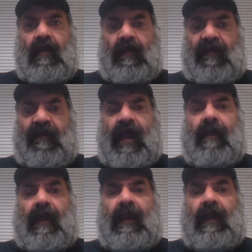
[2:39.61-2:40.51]
your
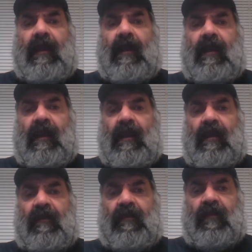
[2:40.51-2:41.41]
family
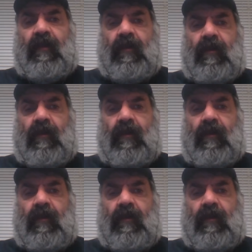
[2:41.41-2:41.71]
is